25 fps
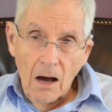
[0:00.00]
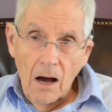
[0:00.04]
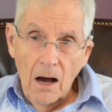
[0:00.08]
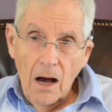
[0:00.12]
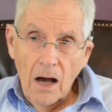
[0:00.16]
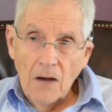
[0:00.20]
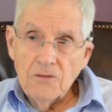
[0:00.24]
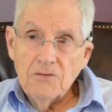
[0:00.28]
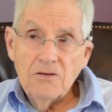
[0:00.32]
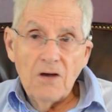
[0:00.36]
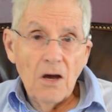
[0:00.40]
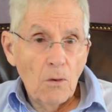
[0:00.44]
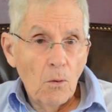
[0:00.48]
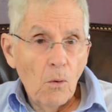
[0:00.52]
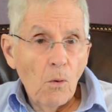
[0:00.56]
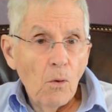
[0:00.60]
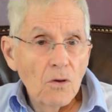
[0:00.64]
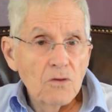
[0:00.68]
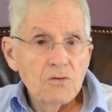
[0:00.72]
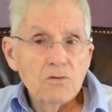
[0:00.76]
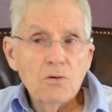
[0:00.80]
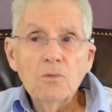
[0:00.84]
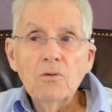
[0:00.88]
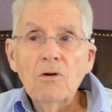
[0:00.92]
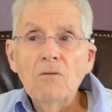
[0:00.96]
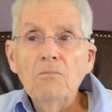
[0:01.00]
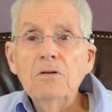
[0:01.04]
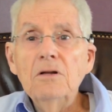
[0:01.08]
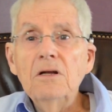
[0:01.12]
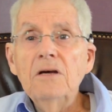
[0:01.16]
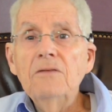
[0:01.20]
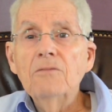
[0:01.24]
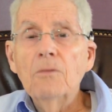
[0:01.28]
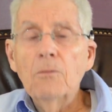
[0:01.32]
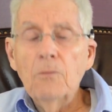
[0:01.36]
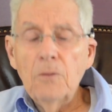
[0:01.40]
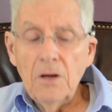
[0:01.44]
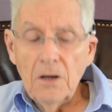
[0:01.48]
are said also to
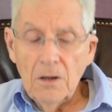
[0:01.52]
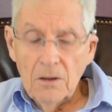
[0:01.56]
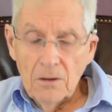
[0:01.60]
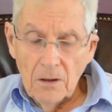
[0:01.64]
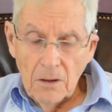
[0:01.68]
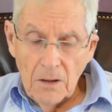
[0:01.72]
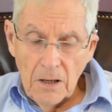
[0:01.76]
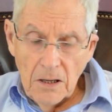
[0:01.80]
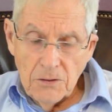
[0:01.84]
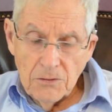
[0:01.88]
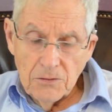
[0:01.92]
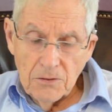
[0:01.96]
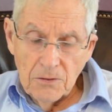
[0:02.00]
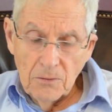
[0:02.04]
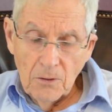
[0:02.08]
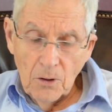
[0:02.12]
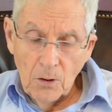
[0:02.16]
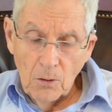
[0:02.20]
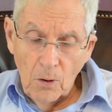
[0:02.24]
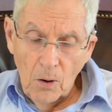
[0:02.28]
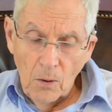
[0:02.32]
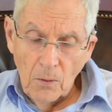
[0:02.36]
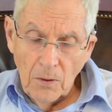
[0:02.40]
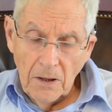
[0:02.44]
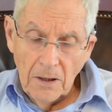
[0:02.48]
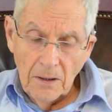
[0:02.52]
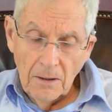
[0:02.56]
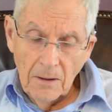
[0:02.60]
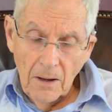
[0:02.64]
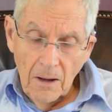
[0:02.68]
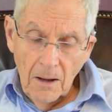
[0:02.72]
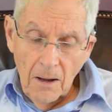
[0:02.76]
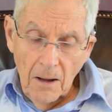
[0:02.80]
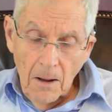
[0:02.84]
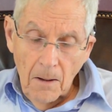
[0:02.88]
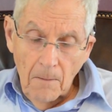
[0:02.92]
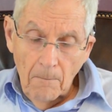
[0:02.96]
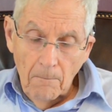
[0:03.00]
believe in reincarnation, quoting,
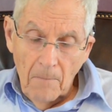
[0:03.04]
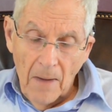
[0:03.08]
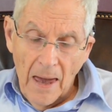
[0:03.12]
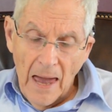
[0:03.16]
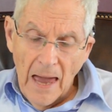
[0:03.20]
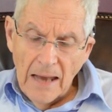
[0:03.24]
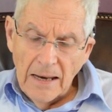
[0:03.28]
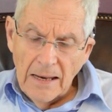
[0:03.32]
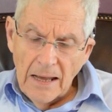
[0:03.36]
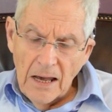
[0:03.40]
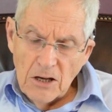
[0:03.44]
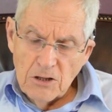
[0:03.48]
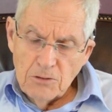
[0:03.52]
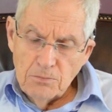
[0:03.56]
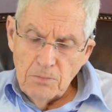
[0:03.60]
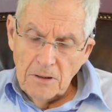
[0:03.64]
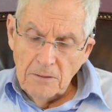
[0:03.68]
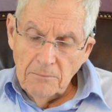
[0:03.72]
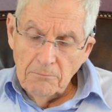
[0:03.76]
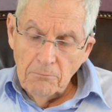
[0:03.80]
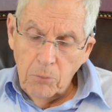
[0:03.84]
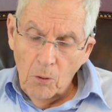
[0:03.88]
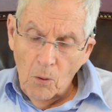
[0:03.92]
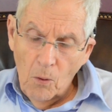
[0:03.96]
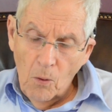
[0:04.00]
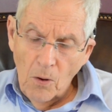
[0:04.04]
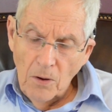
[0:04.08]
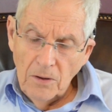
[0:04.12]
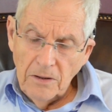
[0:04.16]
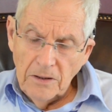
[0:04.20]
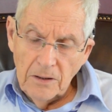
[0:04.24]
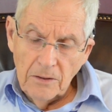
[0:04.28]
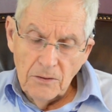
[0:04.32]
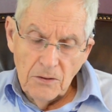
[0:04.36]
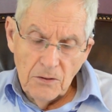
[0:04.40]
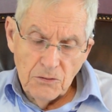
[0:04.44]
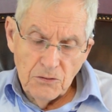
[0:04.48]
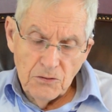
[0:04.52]
"Man has been born
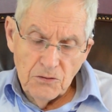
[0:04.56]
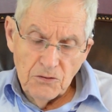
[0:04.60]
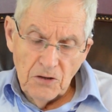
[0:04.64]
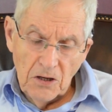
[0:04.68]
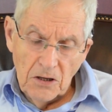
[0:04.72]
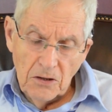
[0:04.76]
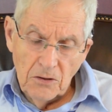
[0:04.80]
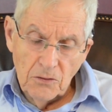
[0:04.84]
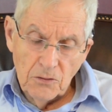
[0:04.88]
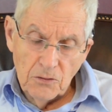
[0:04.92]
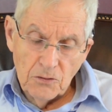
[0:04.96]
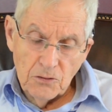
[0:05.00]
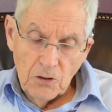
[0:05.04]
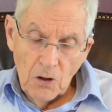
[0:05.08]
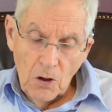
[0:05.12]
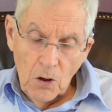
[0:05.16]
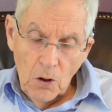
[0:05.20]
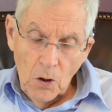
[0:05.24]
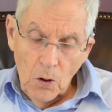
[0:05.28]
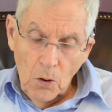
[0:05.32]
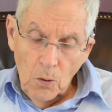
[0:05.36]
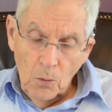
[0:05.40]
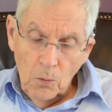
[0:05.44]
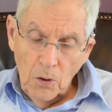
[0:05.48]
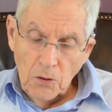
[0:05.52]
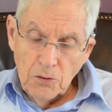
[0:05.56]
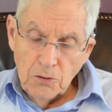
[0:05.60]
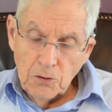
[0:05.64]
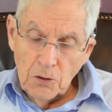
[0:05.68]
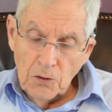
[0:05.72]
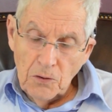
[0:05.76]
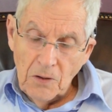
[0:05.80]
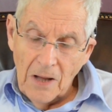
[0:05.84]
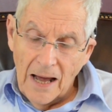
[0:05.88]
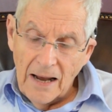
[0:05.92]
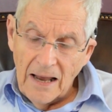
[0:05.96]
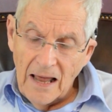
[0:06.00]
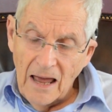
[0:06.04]
in his sins which could
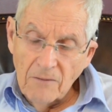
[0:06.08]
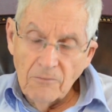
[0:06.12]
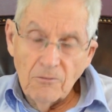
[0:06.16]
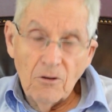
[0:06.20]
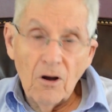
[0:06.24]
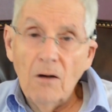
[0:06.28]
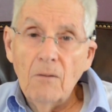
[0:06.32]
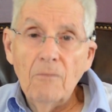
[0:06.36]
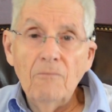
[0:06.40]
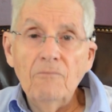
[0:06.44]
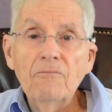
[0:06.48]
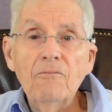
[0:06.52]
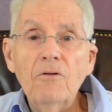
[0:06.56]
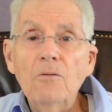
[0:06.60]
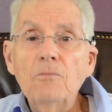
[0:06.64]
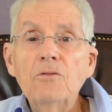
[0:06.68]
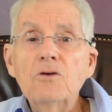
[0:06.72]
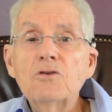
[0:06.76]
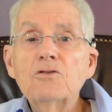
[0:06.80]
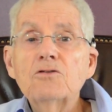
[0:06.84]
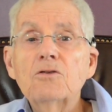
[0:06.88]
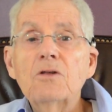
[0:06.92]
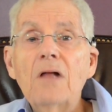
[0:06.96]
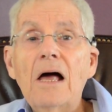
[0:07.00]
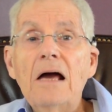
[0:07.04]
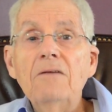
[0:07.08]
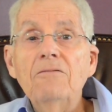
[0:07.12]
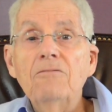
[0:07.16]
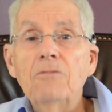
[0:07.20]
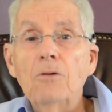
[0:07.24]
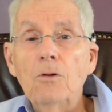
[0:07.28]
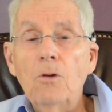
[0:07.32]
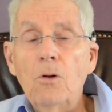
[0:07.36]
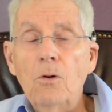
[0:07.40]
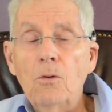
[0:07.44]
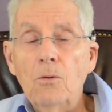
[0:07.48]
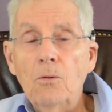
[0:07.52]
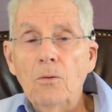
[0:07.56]
not have come from this life
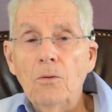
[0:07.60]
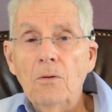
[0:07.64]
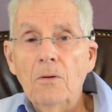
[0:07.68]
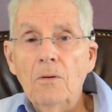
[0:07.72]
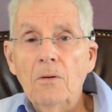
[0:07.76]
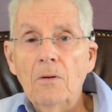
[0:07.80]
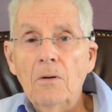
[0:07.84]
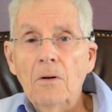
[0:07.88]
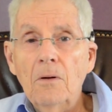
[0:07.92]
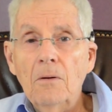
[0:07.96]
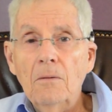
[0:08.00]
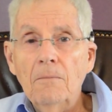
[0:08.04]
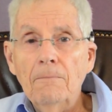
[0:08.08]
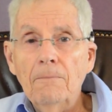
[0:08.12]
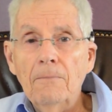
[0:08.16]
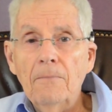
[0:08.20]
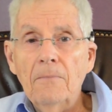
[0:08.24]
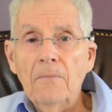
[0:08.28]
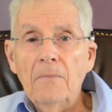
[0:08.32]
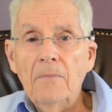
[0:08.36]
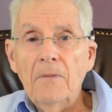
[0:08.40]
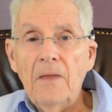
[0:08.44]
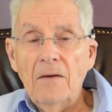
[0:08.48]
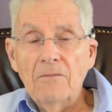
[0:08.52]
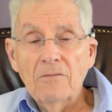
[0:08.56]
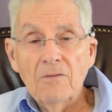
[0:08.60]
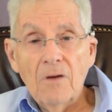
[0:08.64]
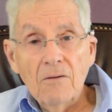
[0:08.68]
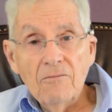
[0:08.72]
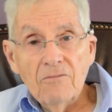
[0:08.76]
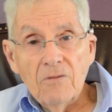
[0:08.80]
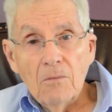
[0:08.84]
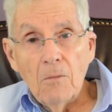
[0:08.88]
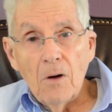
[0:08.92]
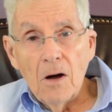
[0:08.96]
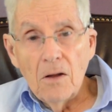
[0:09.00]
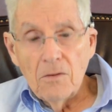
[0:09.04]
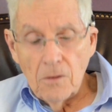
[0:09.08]
alone. They have come
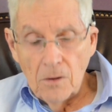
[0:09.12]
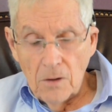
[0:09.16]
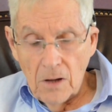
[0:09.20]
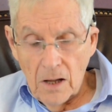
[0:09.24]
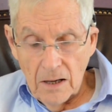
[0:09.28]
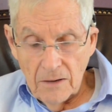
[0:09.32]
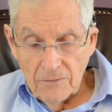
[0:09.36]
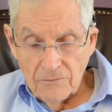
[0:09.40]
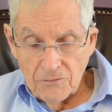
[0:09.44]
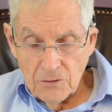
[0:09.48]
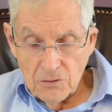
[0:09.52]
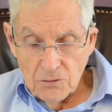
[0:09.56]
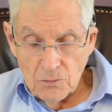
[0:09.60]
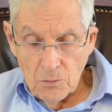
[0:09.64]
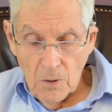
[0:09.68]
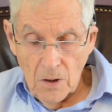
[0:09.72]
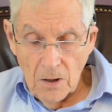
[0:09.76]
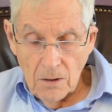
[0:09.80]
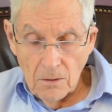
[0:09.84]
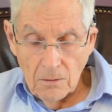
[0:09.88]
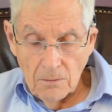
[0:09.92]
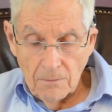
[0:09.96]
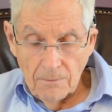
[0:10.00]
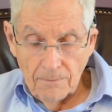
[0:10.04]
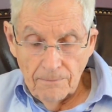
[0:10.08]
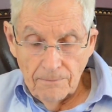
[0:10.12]
from other lives as well."